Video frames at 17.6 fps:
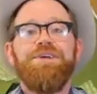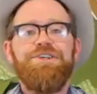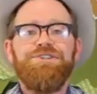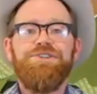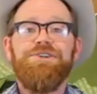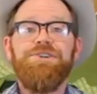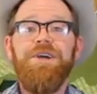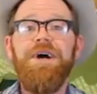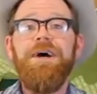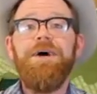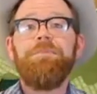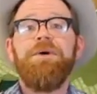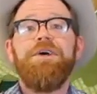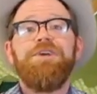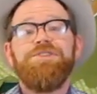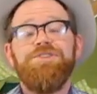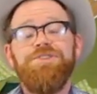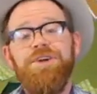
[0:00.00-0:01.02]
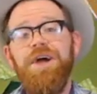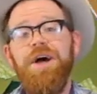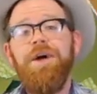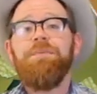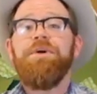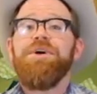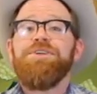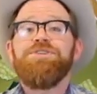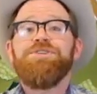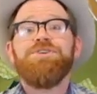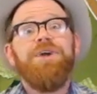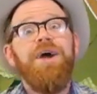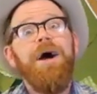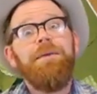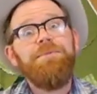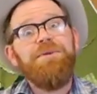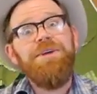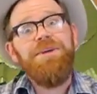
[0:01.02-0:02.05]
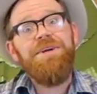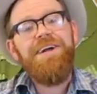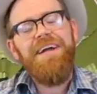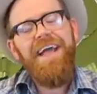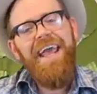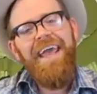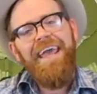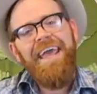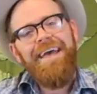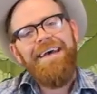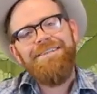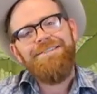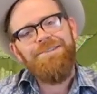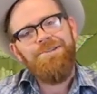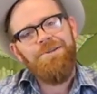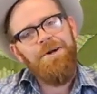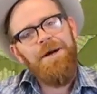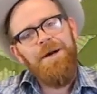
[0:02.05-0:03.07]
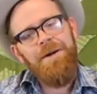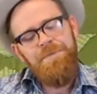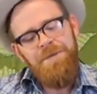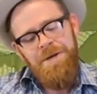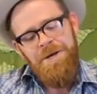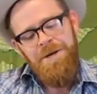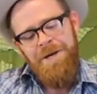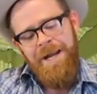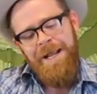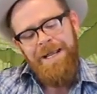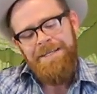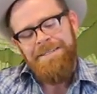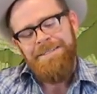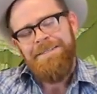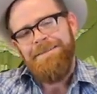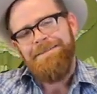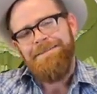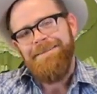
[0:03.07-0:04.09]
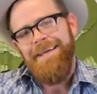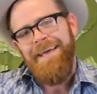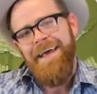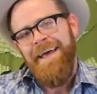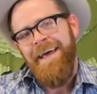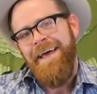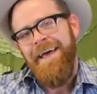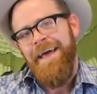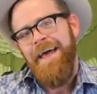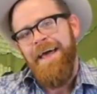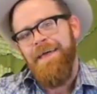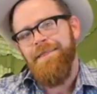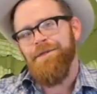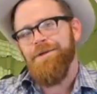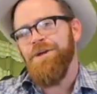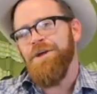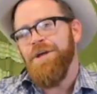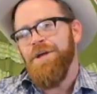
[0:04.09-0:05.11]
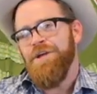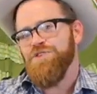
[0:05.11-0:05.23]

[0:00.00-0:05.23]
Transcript: Scrub, scrub, scrub your hands. Scrub your hands together.